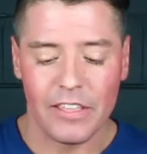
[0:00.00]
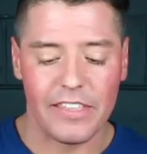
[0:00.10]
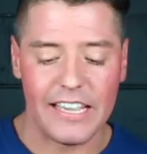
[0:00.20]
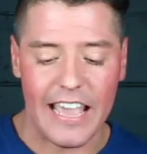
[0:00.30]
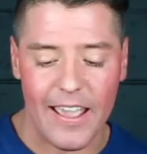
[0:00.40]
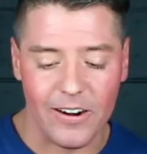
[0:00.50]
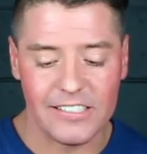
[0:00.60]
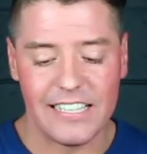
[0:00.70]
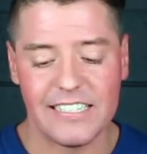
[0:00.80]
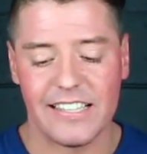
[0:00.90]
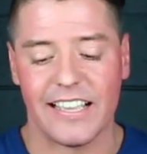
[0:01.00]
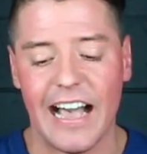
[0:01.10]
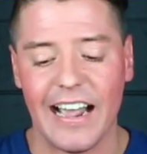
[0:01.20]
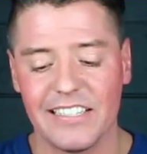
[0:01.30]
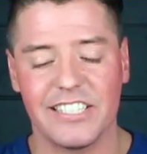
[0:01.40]
The inheritance that
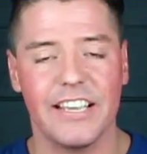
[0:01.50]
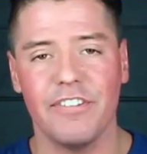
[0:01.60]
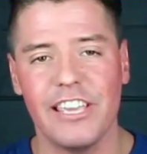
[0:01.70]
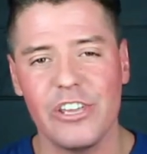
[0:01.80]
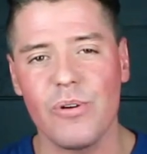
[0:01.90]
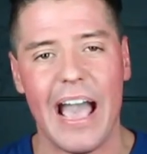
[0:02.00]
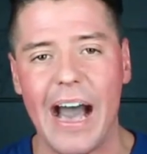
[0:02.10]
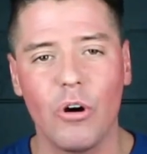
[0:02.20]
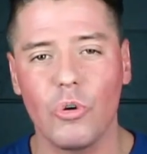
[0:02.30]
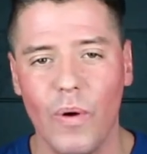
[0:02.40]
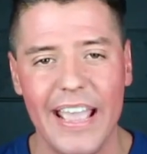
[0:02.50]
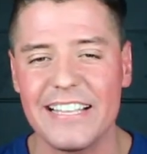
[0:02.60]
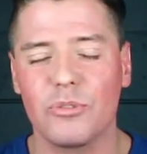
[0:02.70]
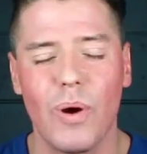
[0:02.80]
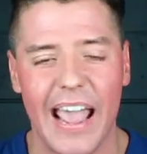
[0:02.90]
God is giving you
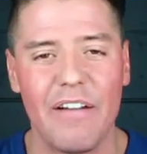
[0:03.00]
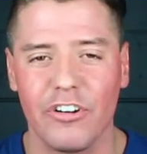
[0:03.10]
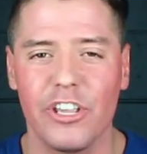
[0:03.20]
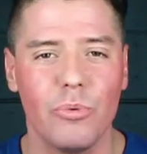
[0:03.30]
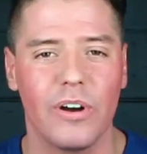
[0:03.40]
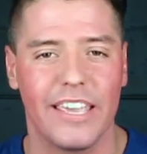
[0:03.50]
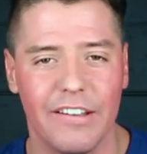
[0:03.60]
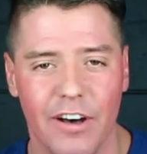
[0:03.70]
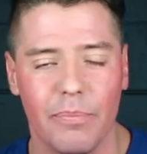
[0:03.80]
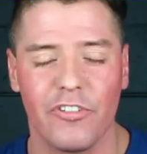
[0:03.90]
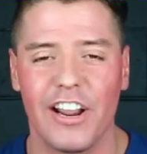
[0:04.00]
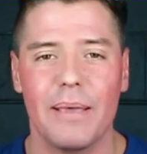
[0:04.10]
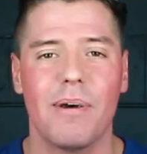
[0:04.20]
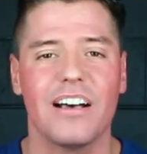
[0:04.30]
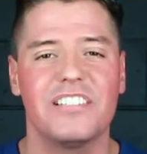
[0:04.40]
outweighs whatever you will give up for
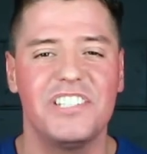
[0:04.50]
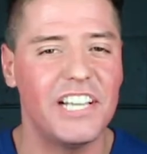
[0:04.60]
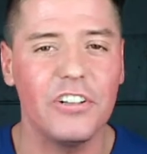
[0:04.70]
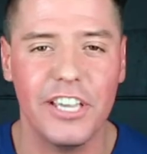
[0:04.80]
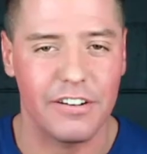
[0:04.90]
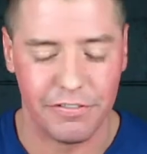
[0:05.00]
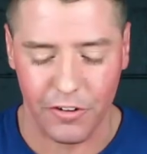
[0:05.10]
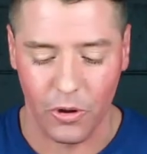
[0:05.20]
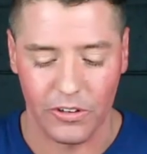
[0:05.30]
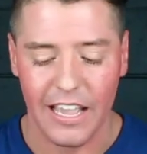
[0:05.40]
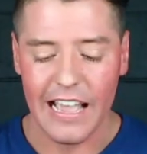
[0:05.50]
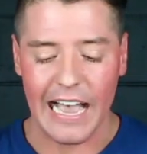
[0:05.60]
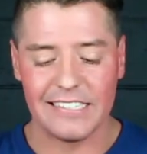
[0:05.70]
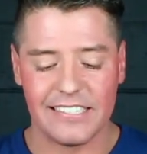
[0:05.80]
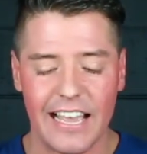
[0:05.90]
him a zillionfold.
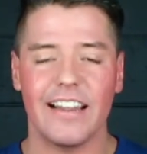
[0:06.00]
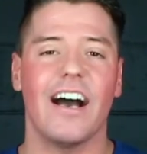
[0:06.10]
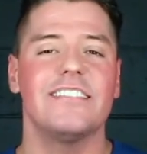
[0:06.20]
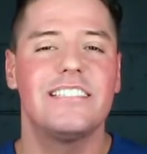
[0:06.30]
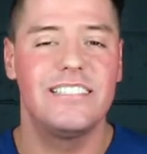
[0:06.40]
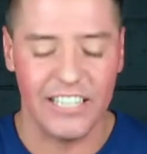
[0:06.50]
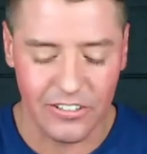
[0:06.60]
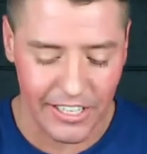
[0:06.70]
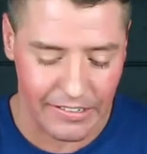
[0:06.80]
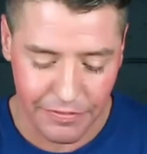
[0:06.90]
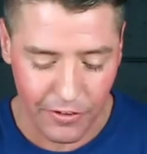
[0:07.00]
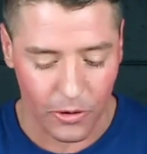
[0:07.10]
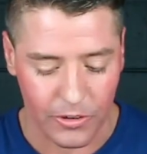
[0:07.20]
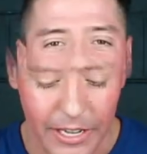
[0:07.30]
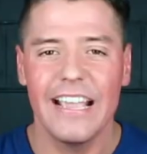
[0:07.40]
I said a
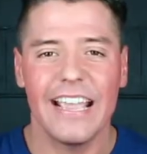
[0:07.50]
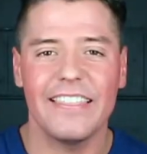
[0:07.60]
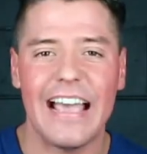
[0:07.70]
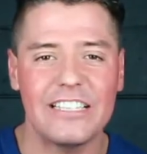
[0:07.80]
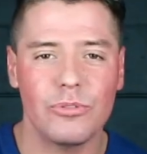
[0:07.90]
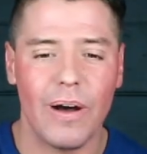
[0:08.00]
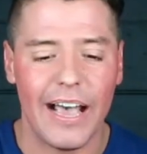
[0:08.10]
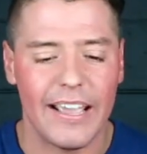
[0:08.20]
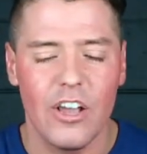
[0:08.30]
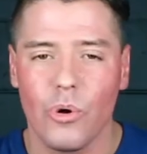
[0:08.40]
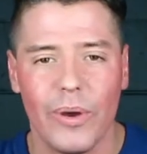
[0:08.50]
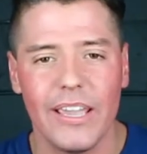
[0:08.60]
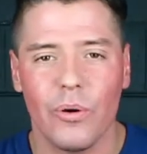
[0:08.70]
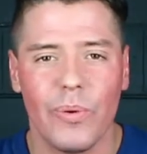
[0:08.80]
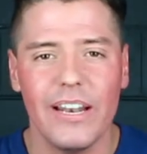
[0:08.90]
zillionfold. And that's why
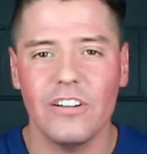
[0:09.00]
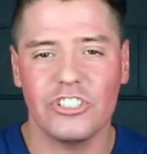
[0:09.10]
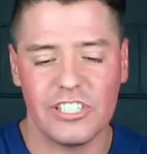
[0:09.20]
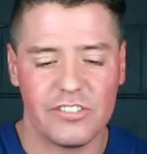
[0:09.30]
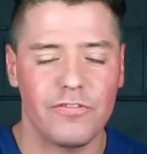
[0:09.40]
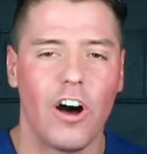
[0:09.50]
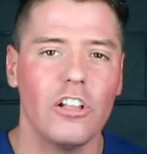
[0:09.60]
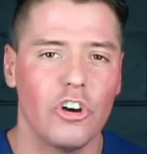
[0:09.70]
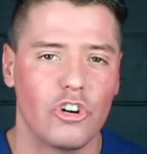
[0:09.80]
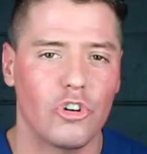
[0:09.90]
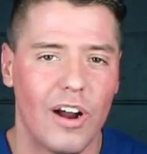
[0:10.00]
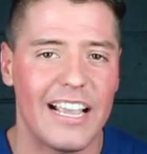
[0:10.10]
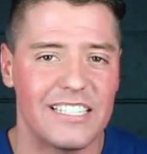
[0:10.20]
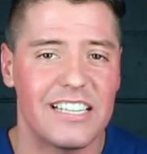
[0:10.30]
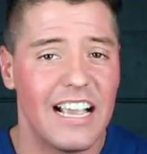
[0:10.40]
we don't just follow
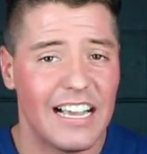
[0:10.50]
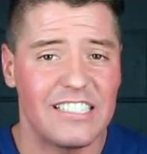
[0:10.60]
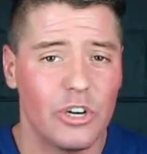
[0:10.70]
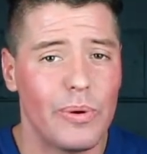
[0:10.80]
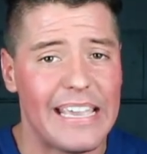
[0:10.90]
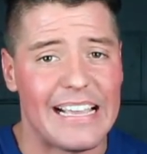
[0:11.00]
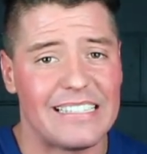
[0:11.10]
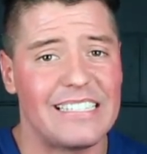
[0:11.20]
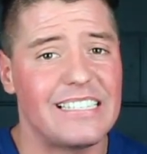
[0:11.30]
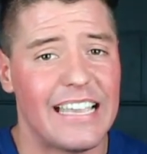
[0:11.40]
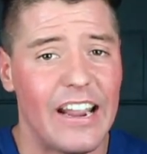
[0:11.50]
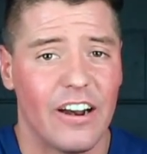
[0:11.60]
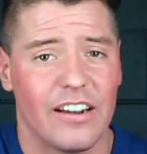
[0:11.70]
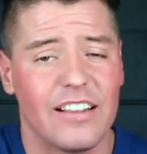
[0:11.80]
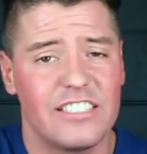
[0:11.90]
Christ until we get
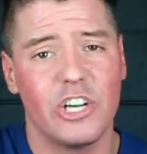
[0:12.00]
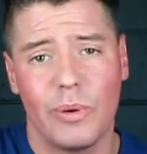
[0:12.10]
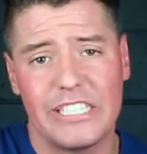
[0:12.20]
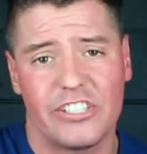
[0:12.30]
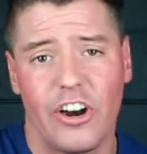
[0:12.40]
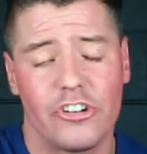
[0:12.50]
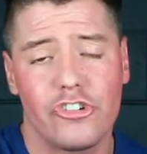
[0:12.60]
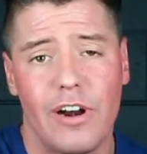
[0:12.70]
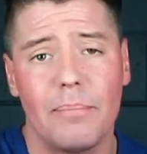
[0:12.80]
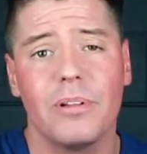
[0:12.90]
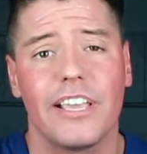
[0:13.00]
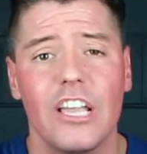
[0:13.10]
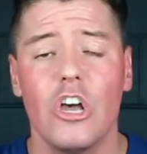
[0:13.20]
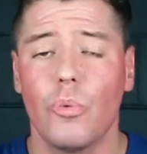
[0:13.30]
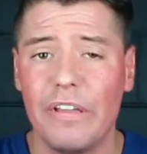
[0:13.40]
scared, until we start trembling.
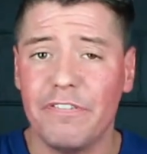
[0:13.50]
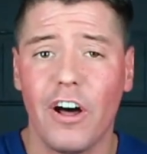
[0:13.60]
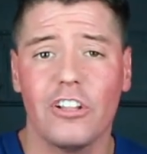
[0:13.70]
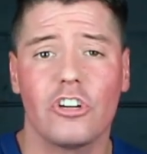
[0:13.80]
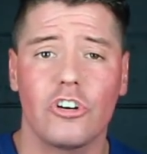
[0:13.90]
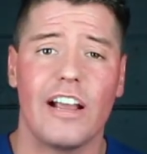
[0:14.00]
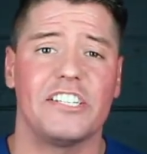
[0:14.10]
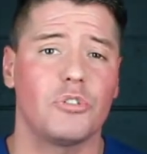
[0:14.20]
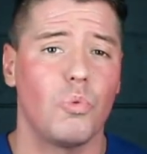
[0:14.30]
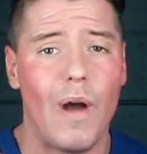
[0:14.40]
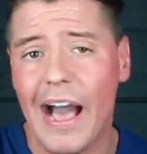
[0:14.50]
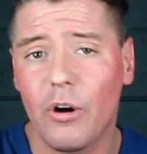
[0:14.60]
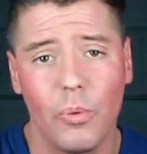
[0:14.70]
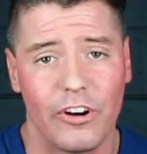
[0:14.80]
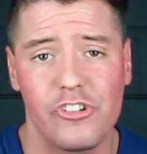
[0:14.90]
We follow Christ
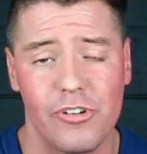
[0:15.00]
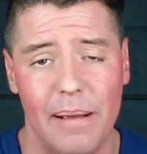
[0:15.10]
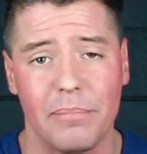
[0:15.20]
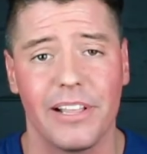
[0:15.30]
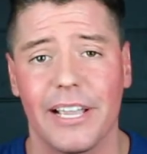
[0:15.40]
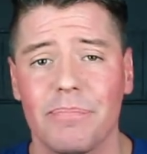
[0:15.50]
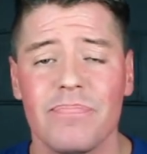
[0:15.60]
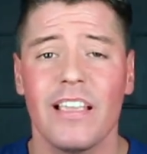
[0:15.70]
while we're trembling.